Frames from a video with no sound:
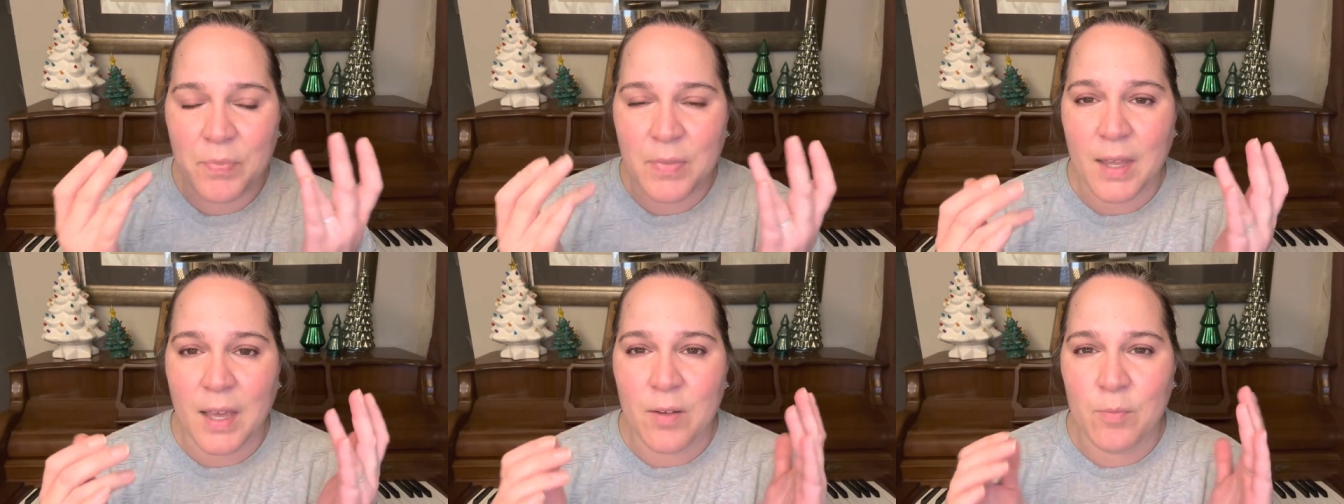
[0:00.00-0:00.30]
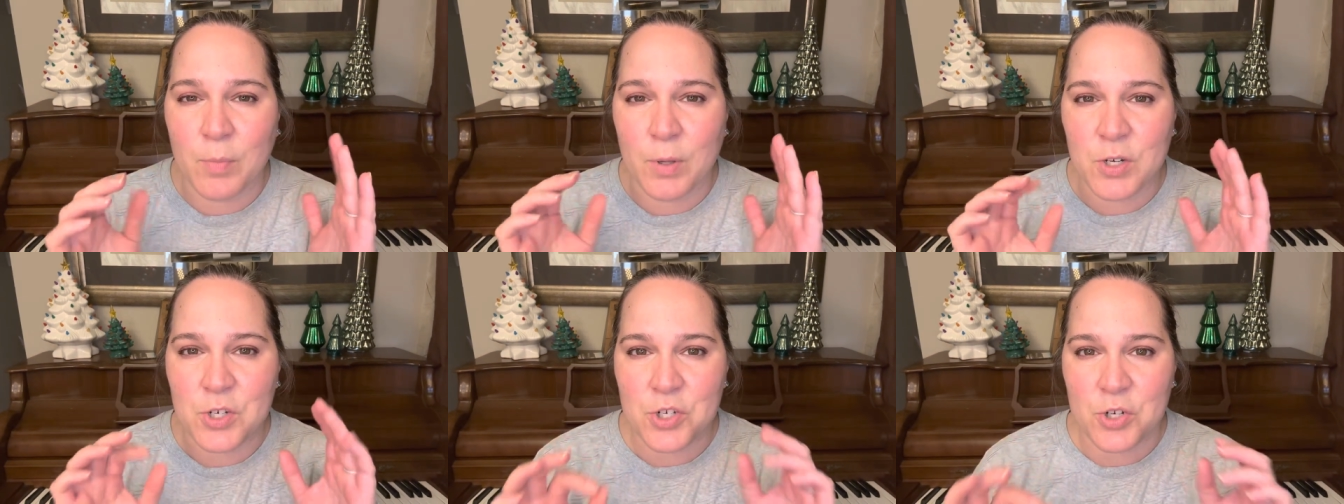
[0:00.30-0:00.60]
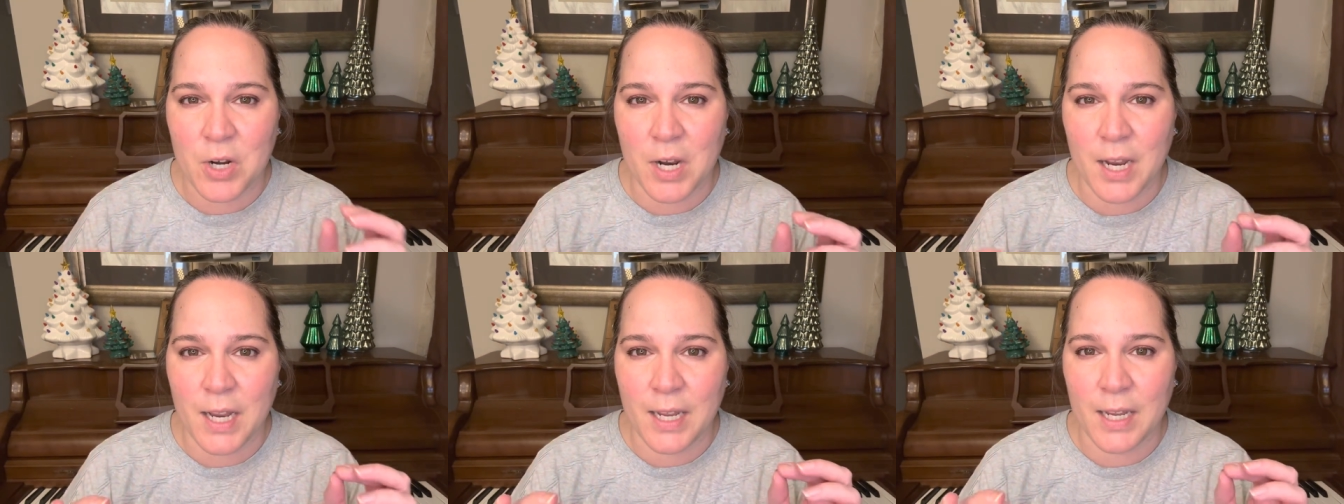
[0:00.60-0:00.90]
I've been
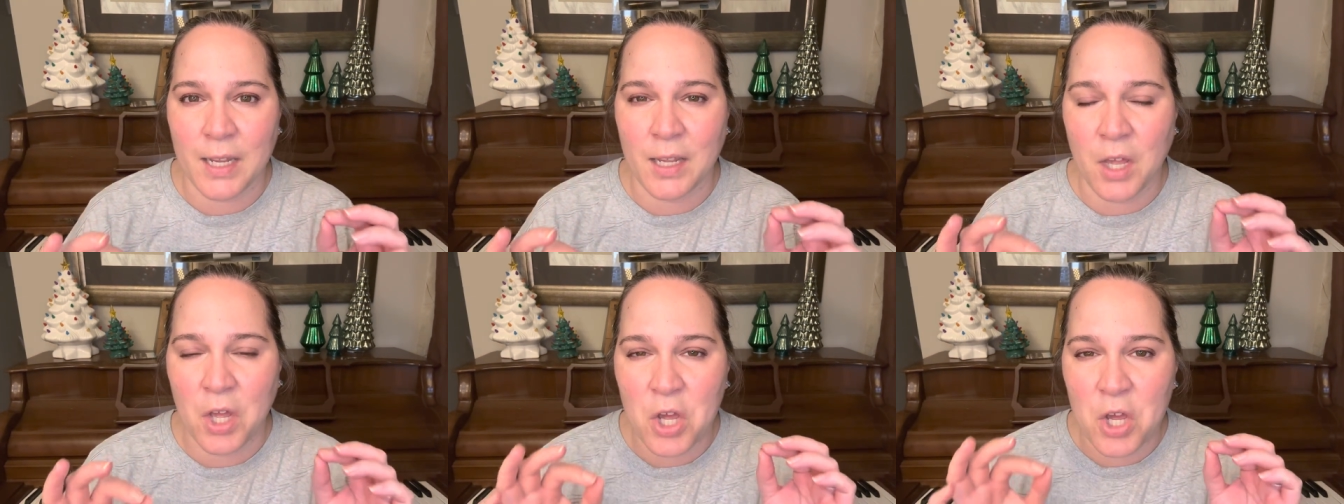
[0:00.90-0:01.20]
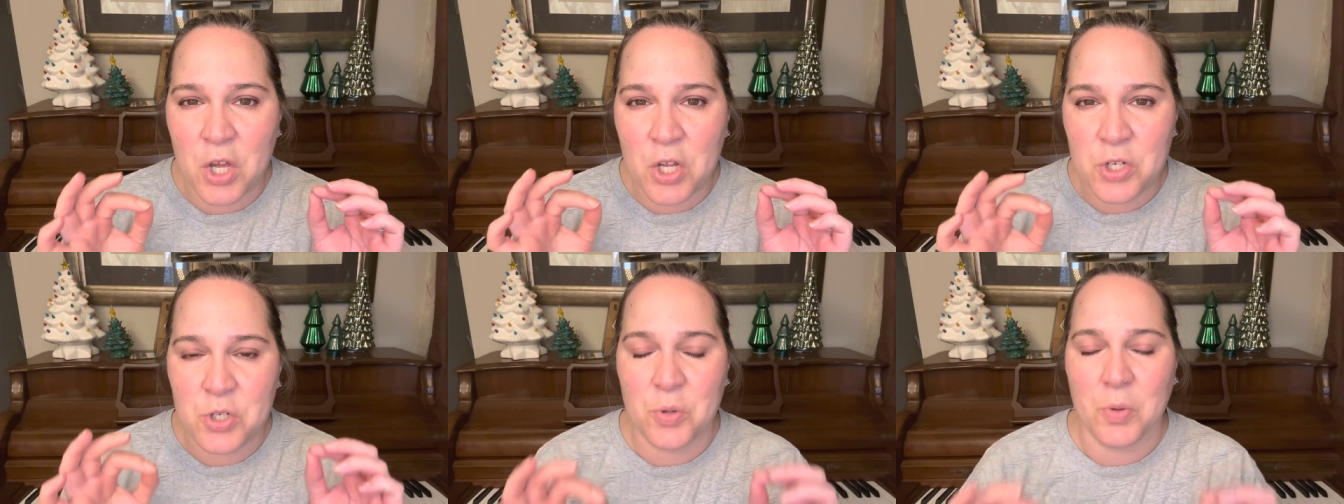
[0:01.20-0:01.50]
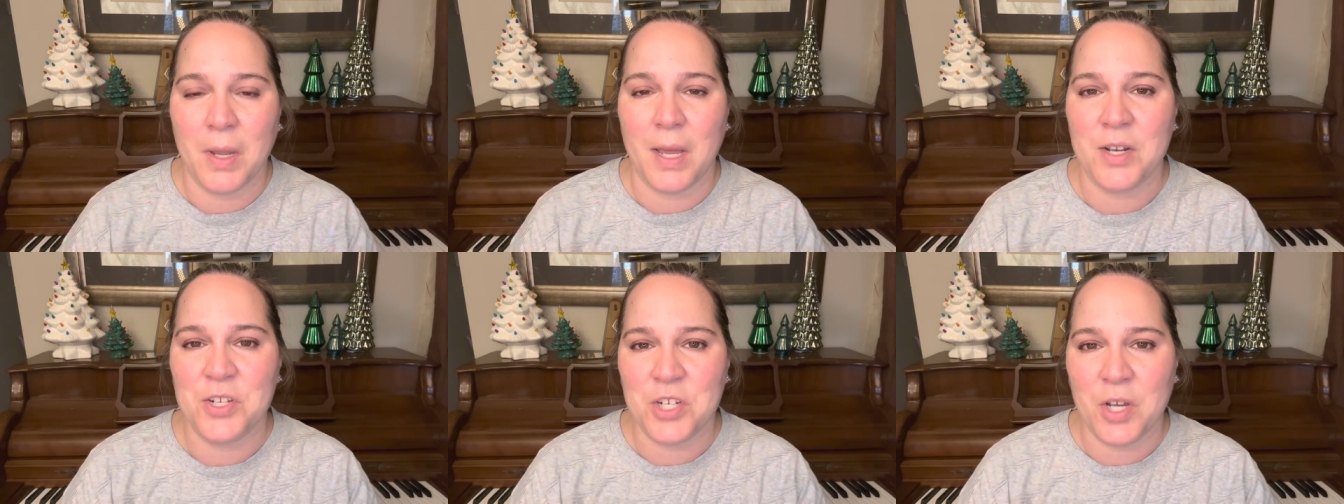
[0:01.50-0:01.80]
trying to
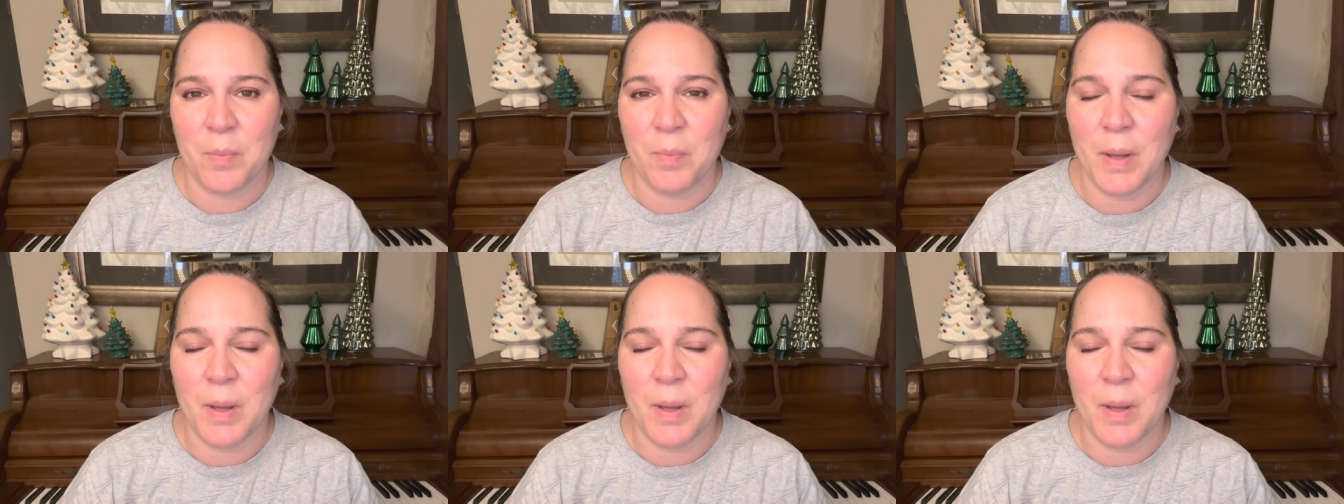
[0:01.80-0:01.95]
catch up